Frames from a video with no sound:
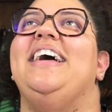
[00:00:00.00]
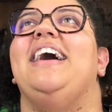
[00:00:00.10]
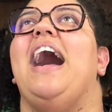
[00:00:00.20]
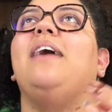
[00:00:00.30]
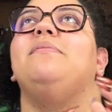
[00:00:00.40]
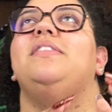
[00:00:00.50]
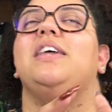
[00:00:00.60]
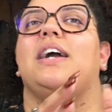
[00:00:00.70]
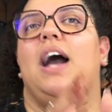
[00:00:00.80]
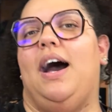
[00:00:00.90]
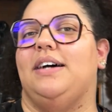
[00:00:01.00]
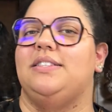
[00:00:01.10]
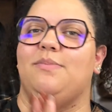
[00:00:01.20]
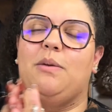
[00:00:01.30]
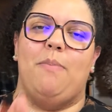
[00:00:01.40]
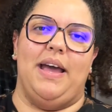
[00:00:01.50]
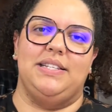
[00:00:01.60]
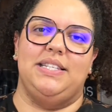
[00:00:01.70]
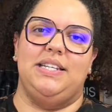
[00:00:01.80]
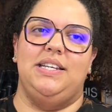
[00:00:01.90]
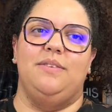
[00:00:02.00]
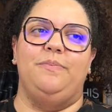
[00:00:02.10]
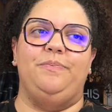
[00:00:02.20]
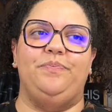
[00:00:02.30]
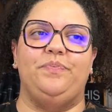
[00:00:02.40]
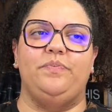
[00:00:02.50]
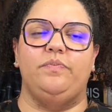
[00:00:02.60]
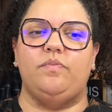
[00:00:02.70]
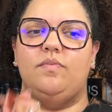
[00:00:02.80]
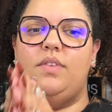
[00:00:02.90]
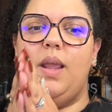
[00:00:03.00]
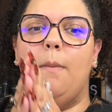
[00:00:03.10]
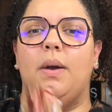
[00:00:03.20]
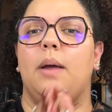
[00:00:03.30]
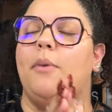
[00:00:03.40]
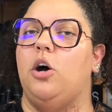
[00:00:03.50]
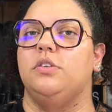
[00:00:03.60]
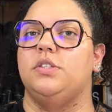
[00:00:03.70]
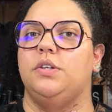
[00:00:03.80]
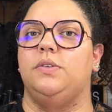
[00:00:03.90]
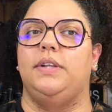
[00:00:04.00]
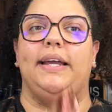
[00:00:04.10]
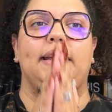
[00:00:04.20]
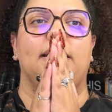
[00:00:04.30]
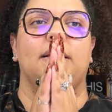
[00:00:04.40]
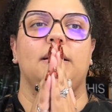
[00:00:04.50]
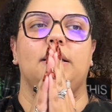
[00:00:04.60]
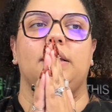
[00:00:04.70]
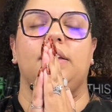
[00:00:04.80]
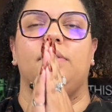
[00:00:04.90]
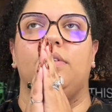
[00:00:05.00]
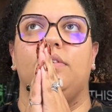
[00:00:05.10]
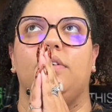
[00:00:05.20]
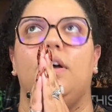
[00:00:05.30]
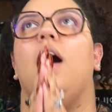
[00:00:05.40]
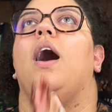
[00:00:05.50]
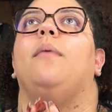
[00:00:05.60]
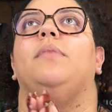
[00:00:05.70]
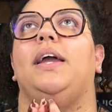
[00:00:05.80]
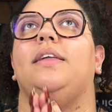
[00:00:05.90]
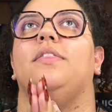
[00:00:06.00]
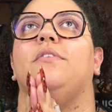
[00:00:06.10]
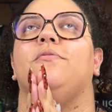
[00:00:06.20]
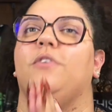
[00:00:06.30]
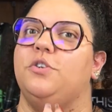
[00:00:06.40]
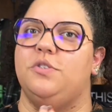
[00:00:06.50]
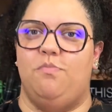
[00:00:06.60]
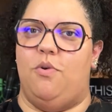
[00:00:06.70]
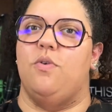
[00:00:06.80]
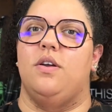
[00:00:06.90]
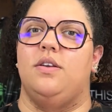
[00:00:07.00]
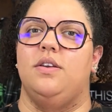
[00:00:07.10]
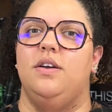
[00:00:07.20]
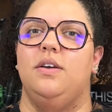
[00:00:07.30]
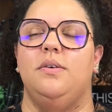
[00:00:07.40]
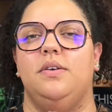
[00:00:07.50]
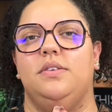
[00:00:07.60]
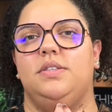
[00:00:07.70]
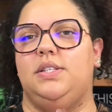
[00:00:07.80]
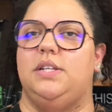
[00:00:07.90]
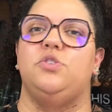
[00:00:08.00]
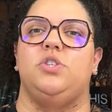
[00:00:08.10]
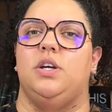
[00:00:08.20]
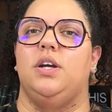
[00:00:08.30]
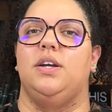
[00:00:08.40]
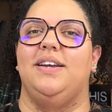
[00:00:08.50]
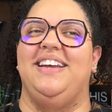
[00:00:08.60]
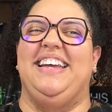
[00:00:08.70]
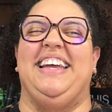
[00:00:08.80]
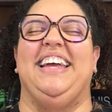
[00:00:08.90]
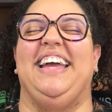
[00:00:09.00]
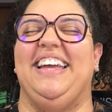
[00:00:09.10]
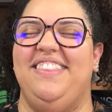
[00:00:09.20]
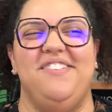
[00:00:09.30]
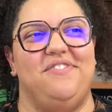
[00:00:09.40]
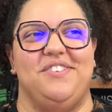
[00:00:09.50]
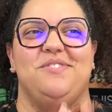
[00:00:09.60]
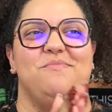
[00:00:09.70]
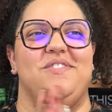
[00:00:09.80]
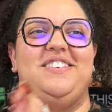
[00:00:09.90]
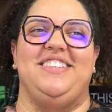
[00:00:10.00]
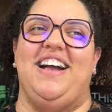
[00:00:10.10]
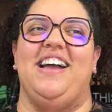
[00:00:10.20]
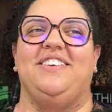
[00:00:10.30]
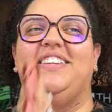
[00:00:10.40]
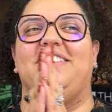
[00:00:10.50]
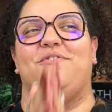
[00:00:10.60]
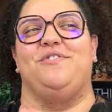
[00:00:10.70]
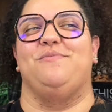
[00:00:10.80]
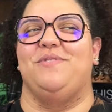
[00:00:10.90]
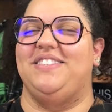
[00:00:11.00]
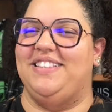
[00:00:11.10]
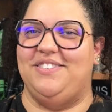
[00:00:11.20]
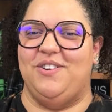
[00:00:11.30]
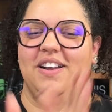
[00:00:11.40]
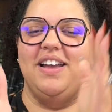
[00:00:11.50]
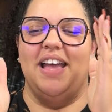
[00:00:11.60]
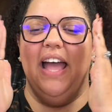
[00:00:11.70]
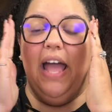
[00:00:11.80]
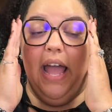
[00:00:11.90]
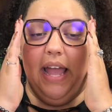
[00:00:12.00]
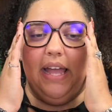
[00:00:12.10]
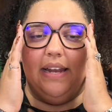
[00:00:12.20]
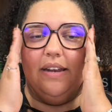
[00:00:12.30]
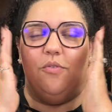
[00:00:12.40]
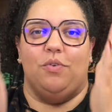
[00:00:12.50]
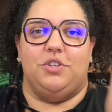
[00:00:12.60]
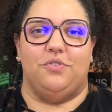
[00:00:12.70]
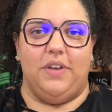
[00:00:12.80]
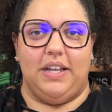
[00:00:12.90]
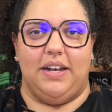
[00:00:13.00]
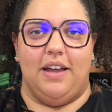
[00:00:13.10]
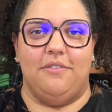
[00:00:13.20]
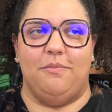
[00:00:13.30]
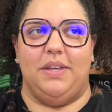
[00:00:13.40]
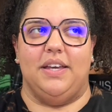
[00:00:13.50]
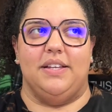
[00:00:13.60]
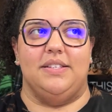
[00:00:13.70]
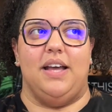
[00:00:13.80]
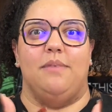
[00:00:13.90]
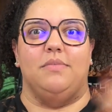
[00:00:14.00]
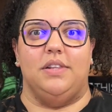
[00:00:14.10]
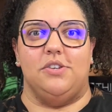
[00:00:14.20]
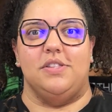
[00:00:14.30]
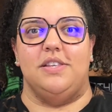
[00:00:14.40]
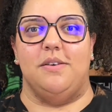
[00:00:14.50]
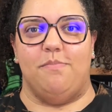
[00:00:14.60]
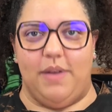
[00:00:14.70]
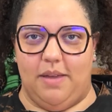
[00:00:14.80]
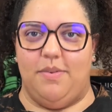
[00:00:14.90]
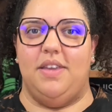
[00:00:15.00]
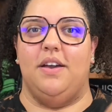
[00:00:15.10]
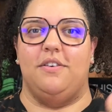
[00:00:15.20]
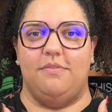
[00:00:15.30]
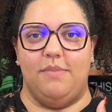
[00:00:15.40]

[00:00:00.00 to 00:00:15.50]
I'm the cosmic bestie, but I'm also like, I'm like the firstborn sister, the firstborn child, like the firstborn sister. And which is funny enough because I'm literally the baby of